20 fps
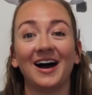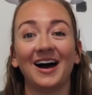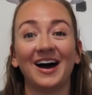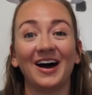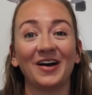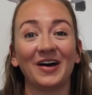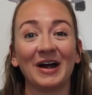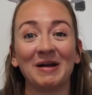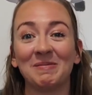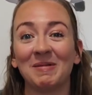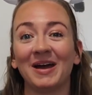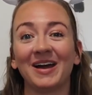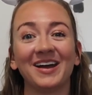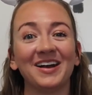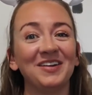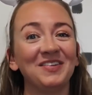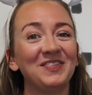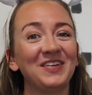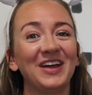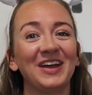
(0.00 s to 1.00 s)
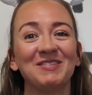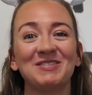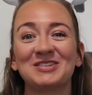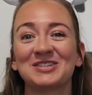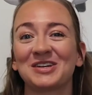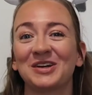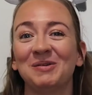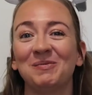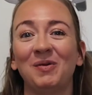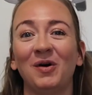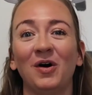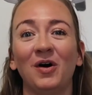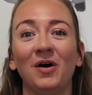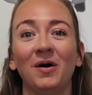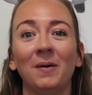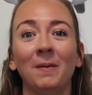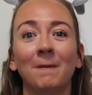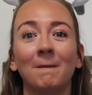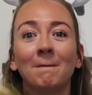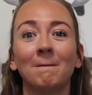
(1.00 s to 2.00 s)
All right, I'm not gonna feel, I'm just gonna pull.
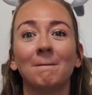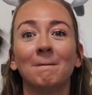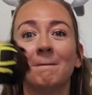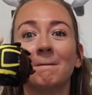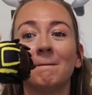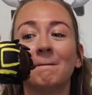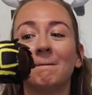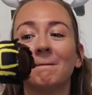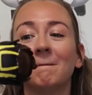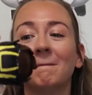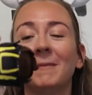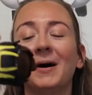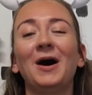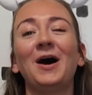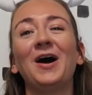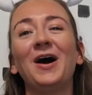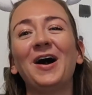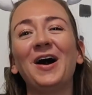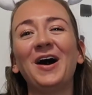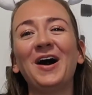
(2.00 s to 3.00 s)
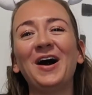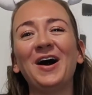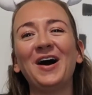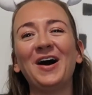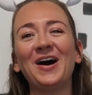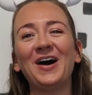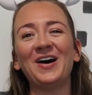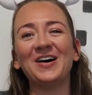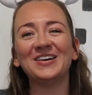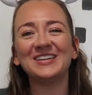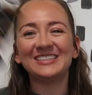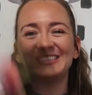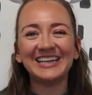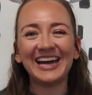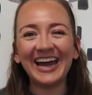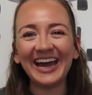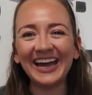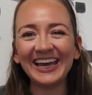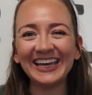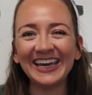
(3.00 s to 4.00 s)
Oh,
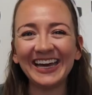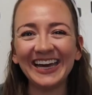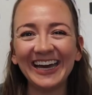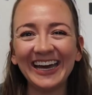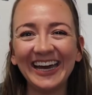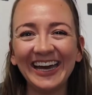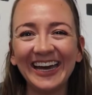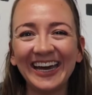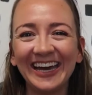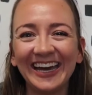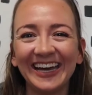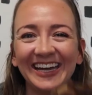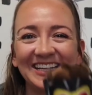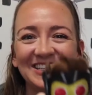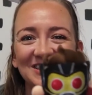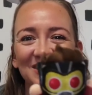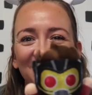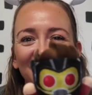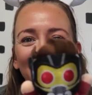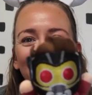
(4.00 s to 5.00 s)
dang it. So